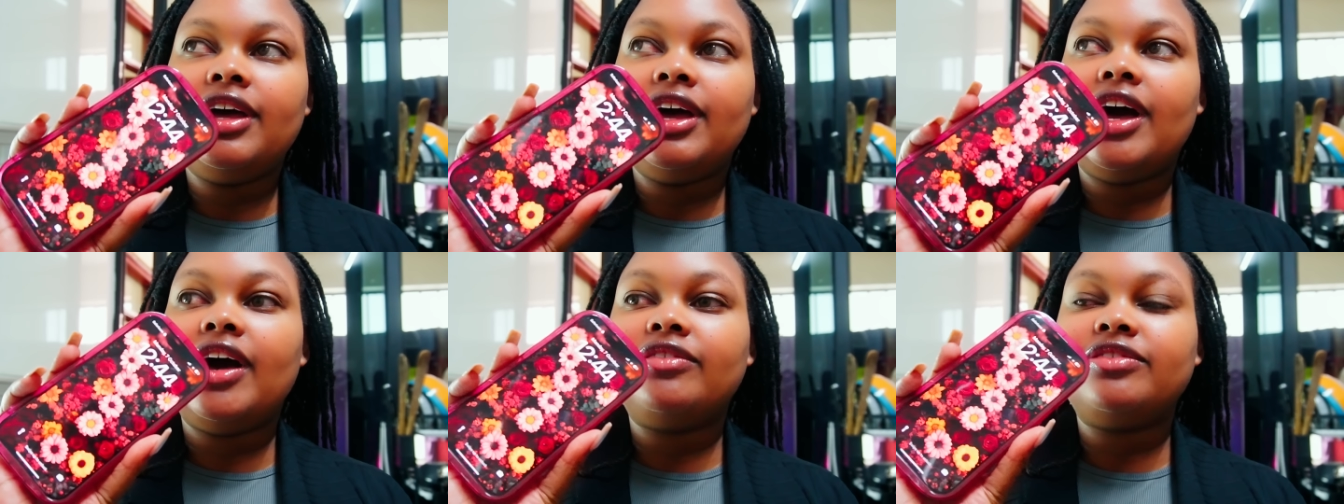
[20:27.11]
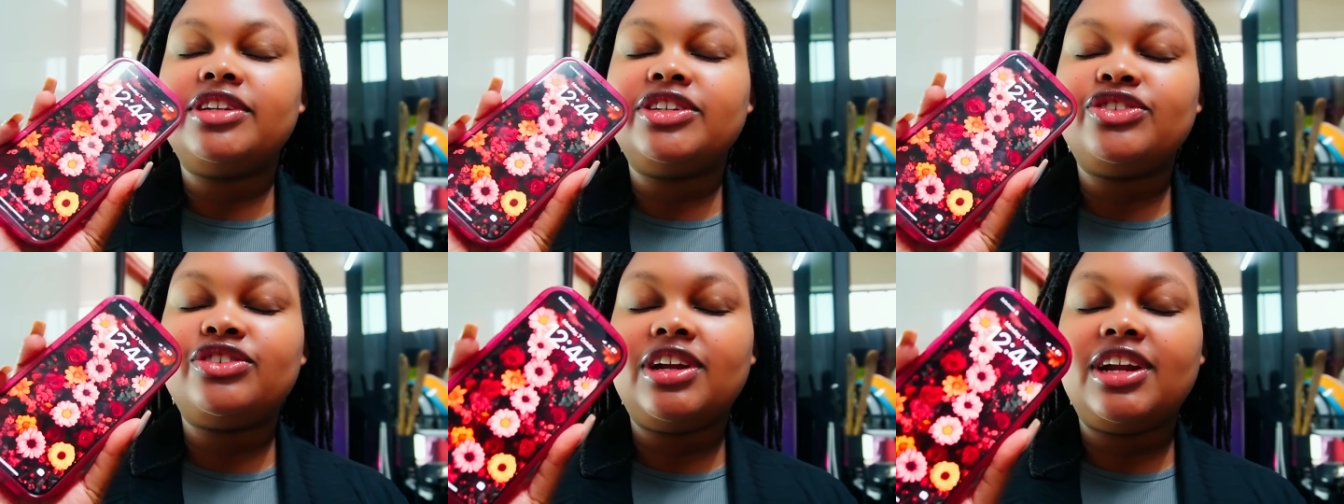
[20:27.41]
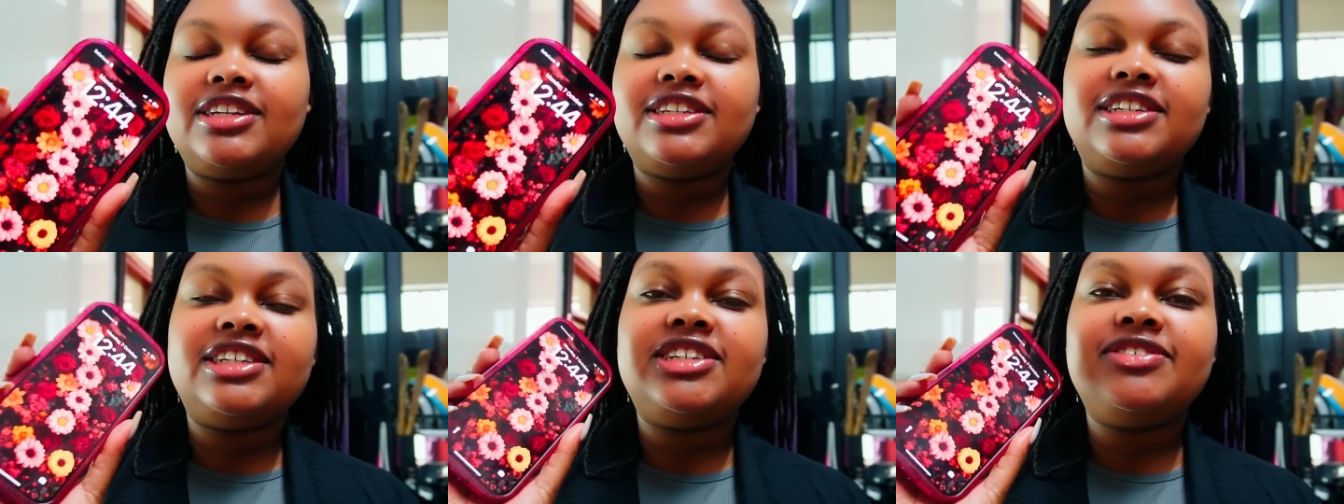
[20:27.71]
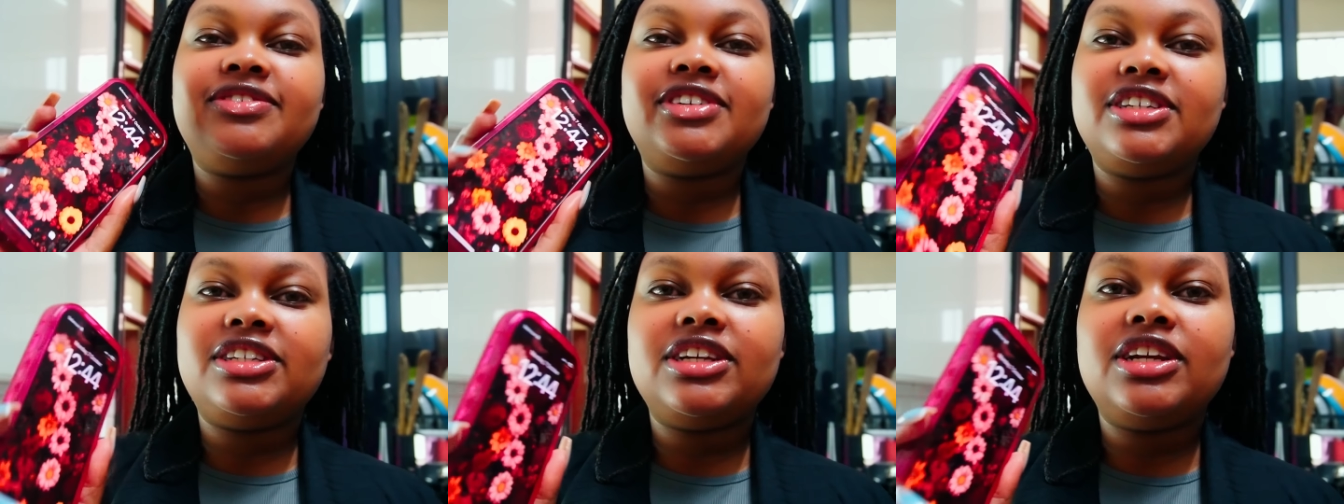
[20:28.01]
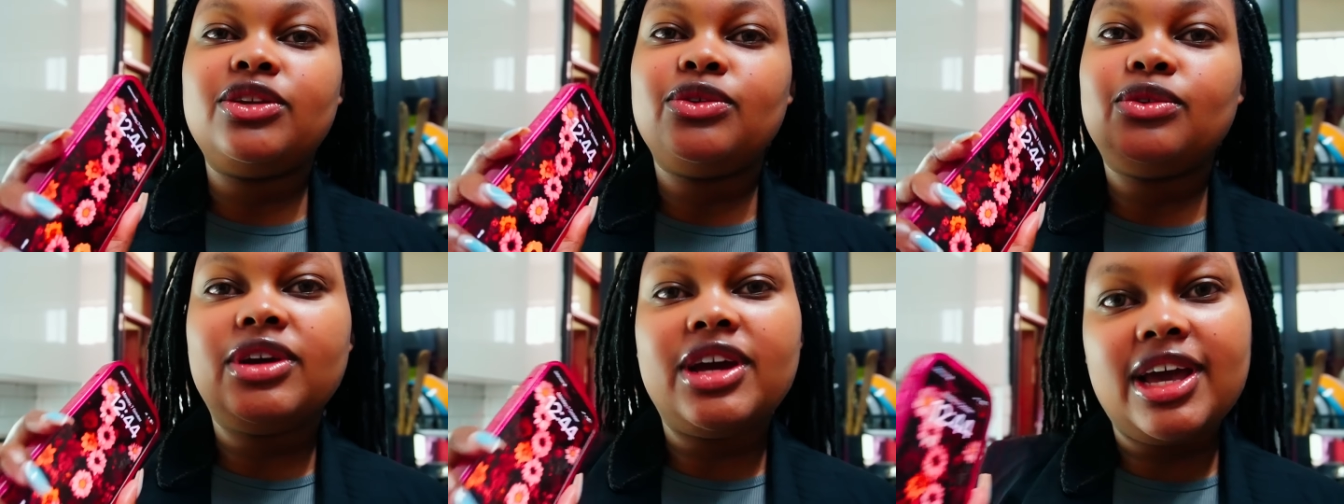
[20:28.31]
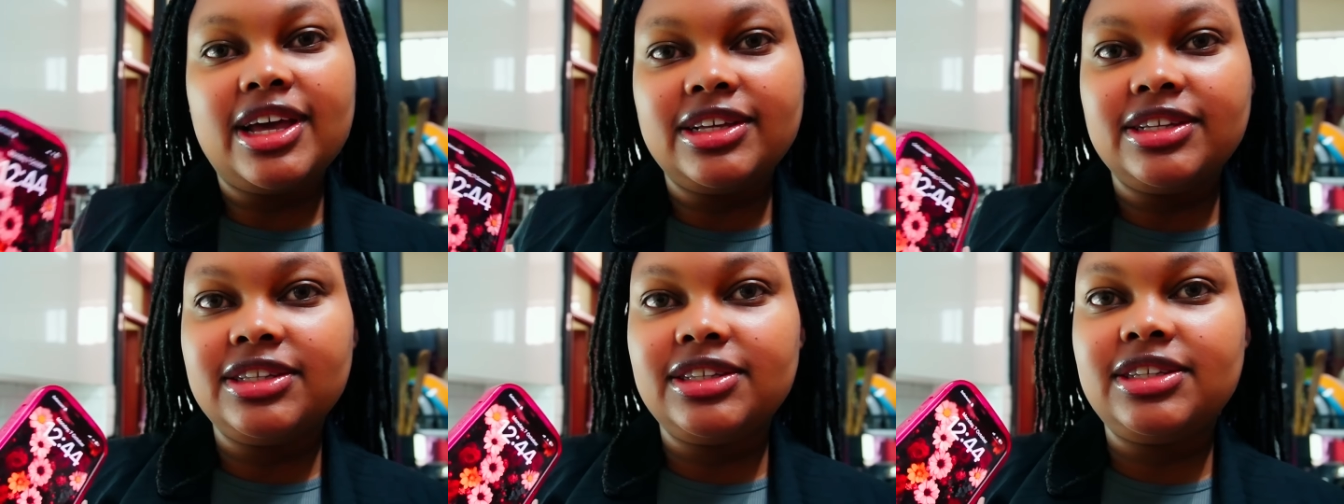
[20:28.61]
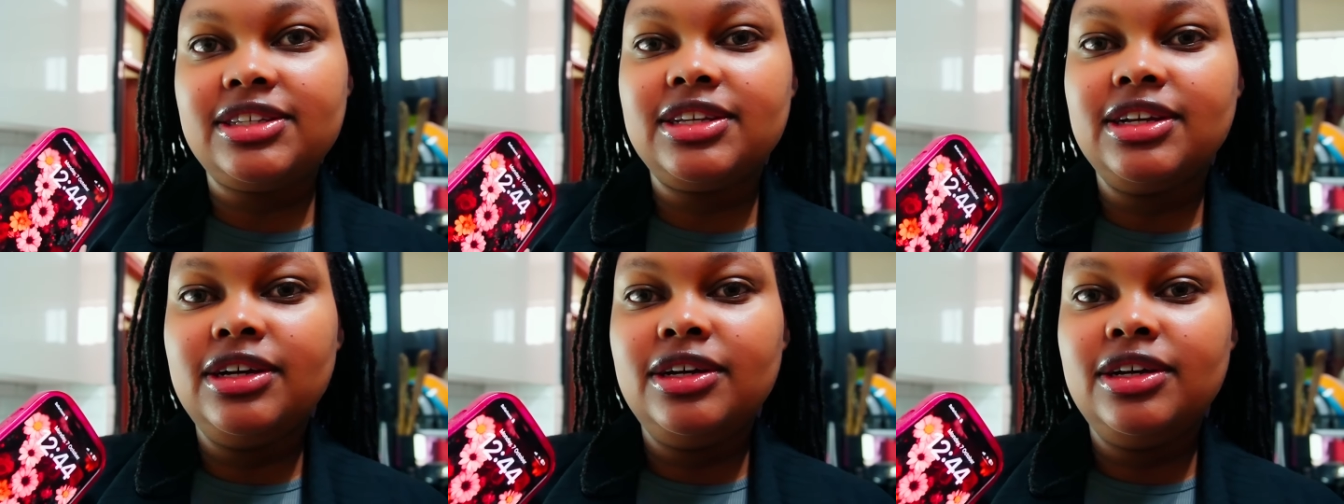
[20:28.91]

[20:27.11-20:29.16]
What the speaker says: I've just realized I didn't even tell you guys